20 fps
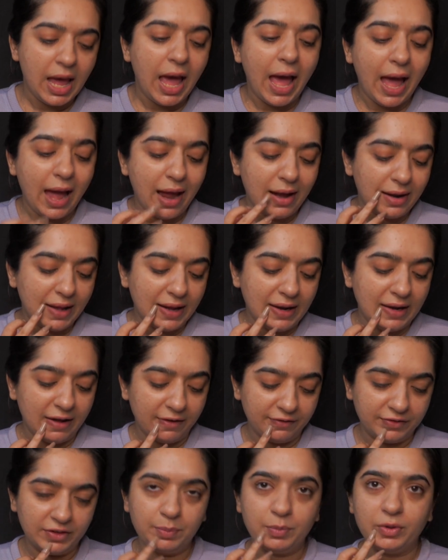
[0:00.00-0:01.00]
And I
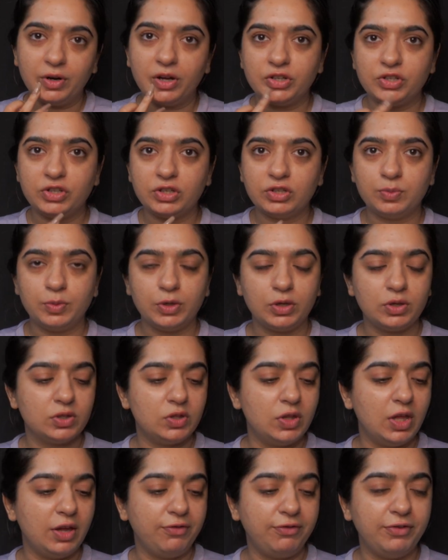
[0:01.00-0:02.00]
love the brushes because
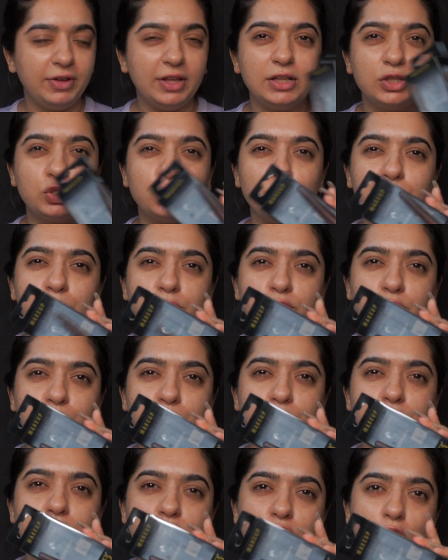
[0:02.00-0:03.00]
they feel super
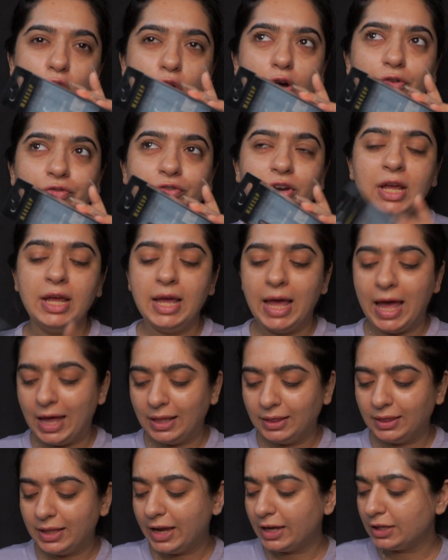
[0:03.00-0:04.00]
soft,
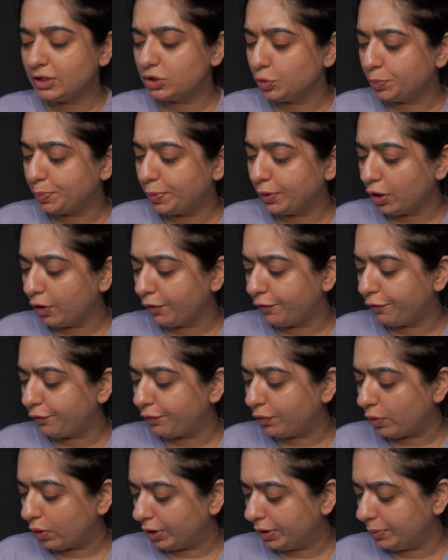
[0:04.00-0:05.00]
and they are super
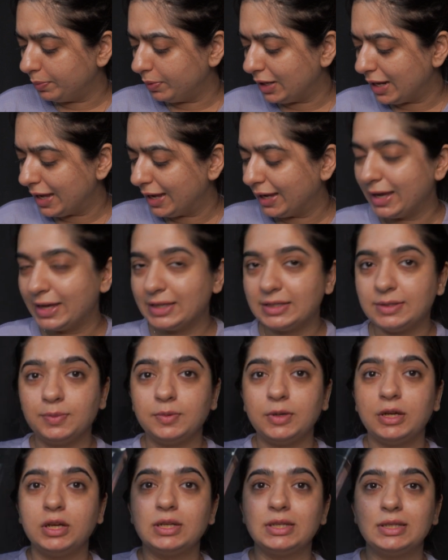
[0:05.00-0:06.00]
affordable, I guess,
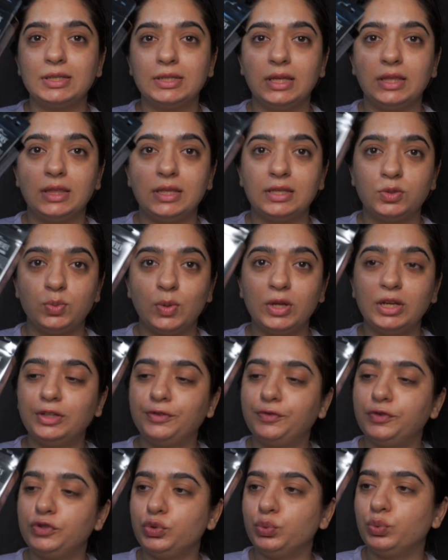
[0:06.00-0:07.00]
because this one
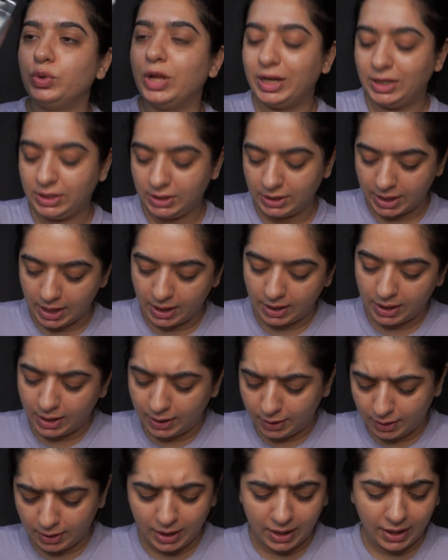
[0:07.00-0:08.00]
is for
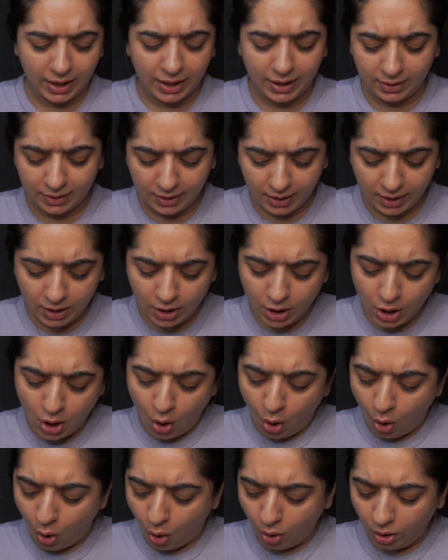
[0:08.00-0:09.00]
$2.99, and I think
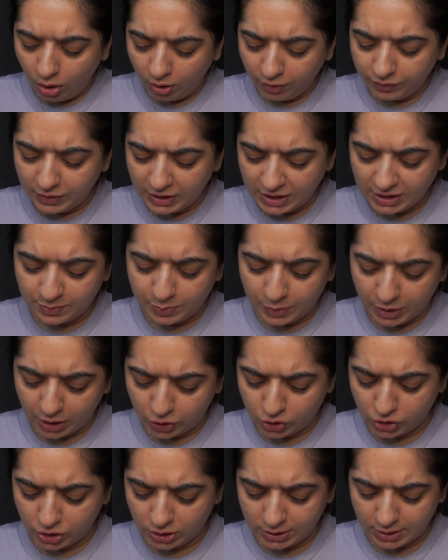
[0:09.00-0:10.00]
all of these
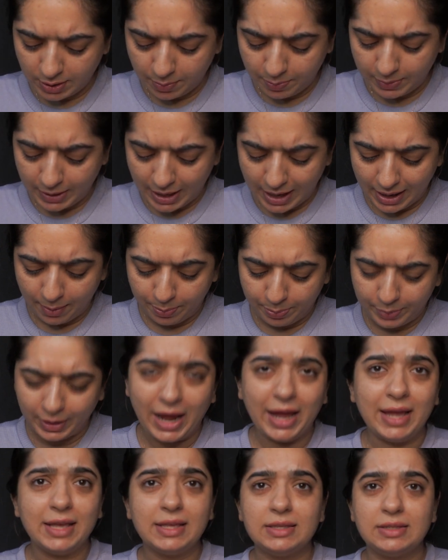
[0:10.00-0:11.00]
brushes are
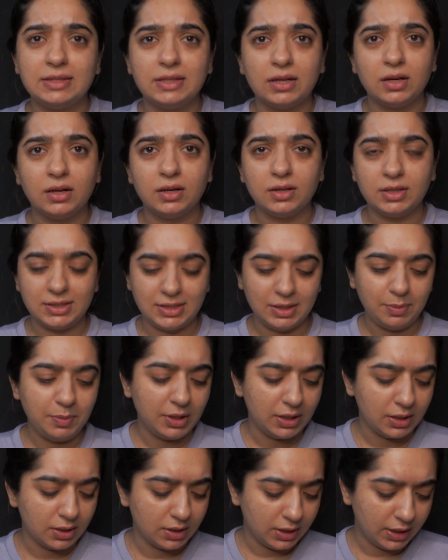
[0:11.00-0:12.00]
priced
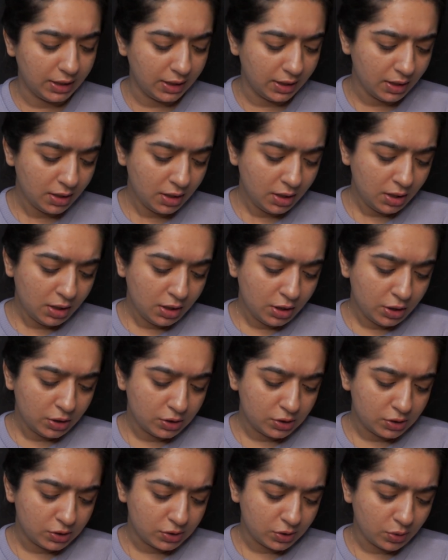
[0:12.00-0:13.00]
similarly.
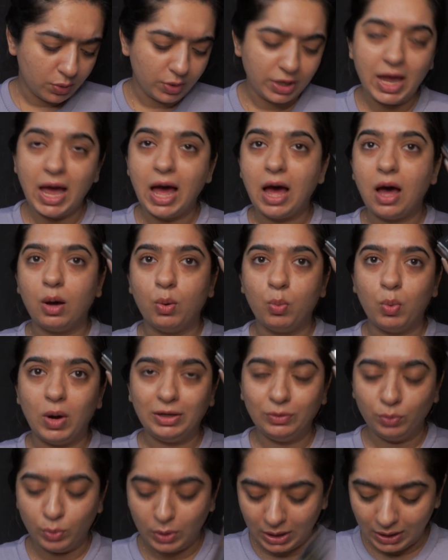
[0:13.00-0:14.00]
So yeah,
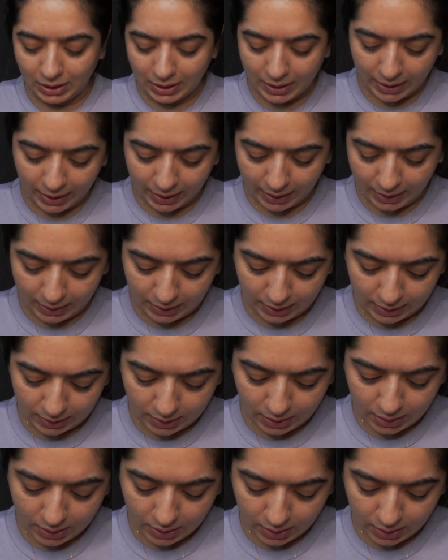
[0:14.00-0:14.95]
$119.